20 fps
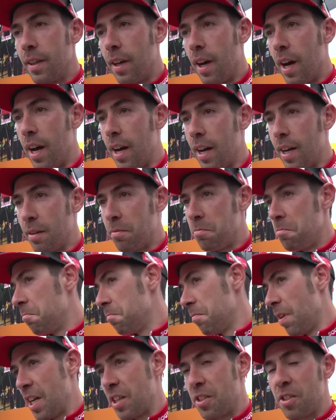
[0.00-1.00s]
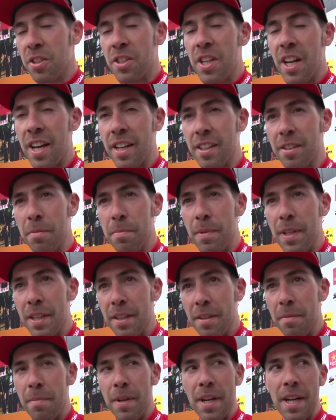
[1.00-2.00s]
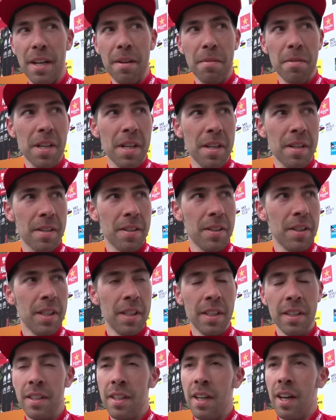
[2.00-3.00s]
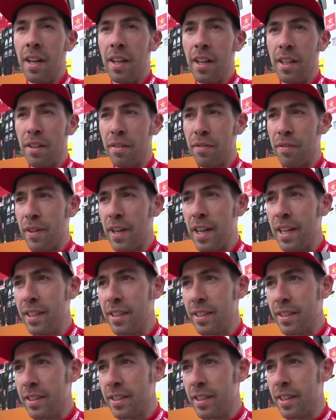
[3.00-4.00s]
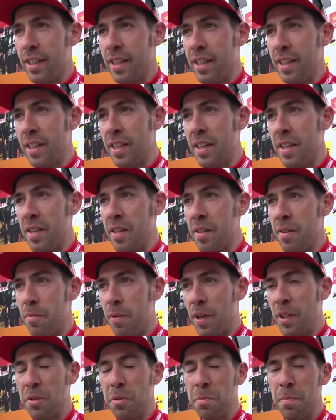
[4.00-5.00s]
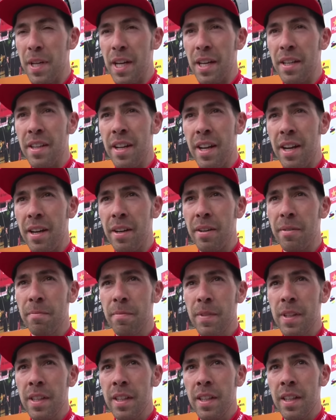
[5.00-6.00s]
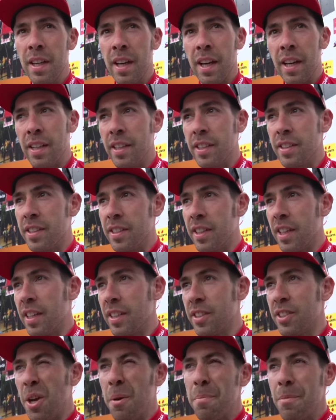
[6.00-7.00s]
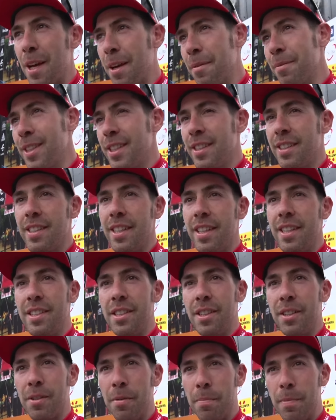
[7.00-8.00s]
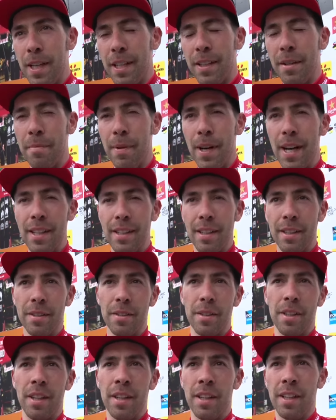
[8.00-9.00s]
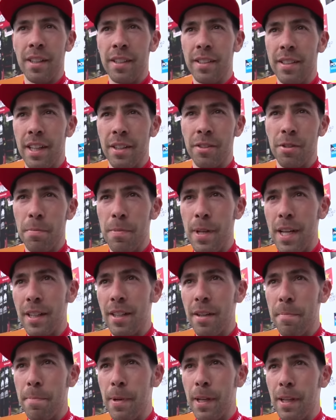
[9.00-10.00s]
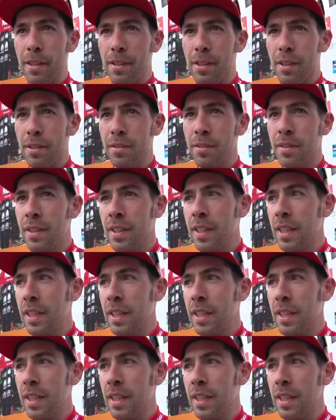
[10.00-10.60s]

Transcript: I just like to be in the breakaway. A lot of riders want to be in there, and it's sometimes it's easier to be in the break than to be in the peloton.